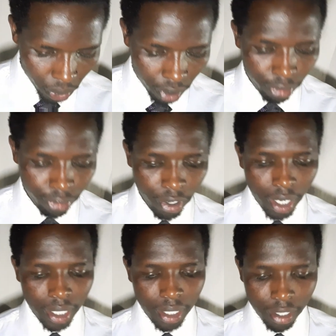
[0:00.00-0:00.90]
of
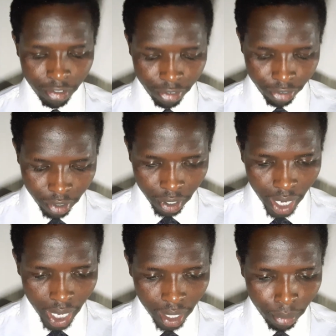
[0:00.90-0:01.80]

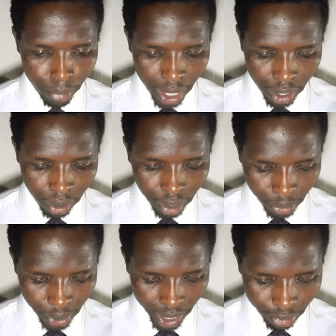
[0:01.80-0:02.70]
Matthew
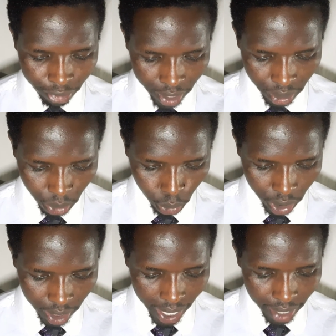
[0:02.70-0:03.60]
chapter 8, verse
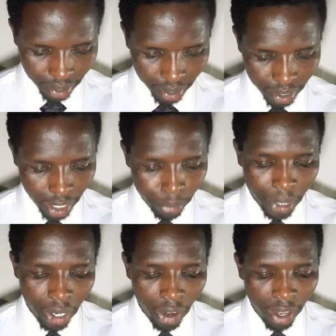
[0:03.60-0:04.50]
29 says, and
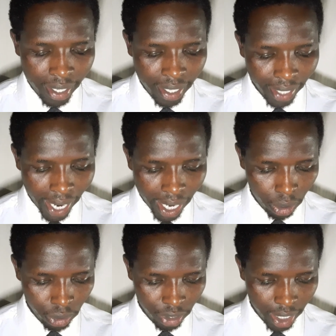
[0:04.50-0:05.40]
behold, they cried
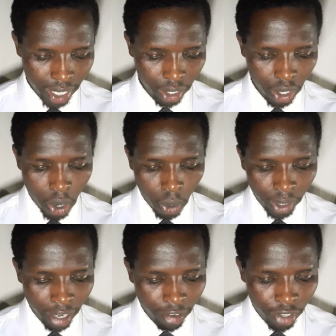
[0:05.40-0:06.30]
out, saying,
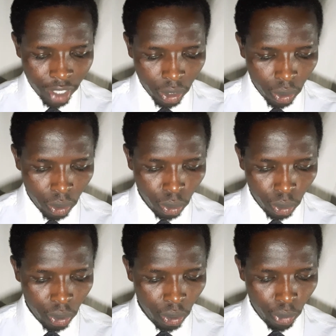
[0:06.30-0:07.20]
what have we to
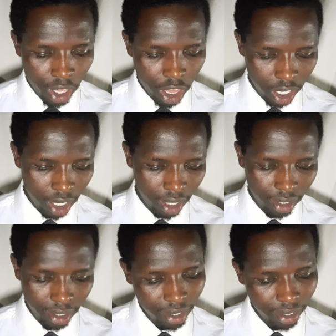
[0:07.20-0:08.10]
do with thee,
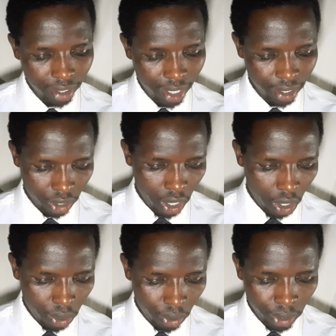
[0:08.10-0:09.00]
Jesus,
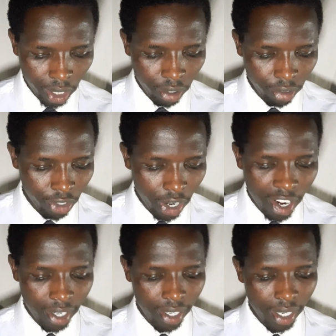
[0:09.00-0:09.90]
thou Son of
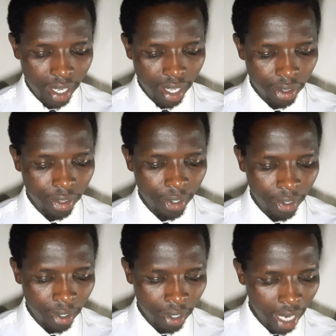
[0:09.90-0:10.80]
God? And
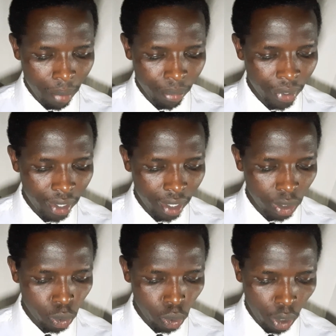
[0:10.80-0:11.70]
thou come hither
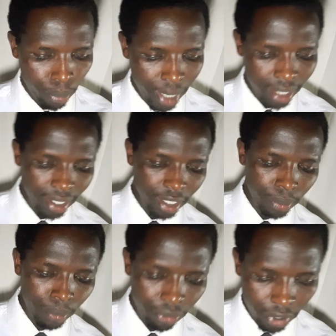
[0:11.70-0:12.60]
to torment us
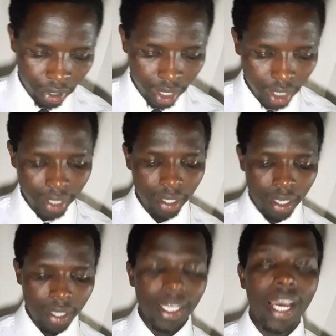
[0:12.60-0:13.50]
before the
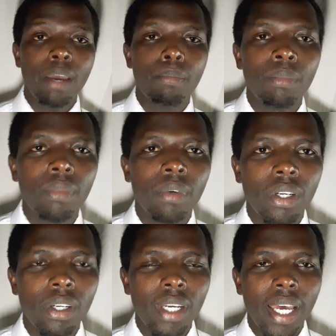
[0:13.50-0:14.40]
time.
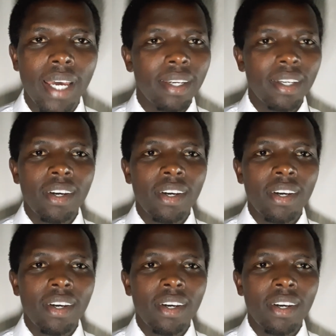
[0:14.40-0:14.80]
And